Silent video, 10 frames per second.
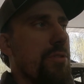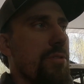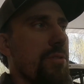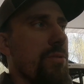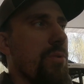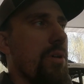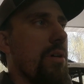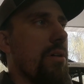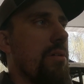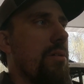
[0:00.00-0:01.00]

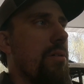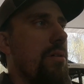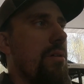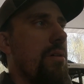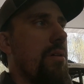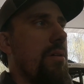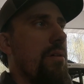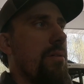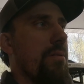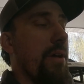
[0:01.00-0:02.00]
So
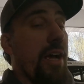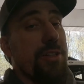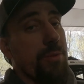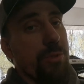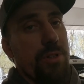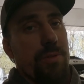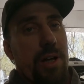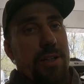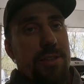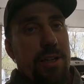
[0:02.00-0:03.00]
they're actually really, really
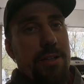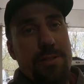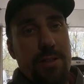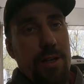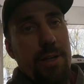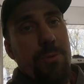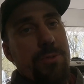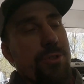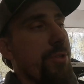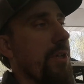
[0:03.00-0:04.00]
nice scales. I
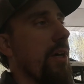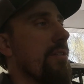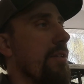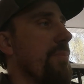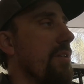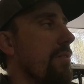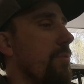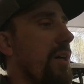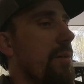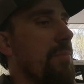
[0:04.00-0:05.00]
will show you guys them in a
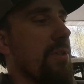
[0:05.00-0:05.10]
little while.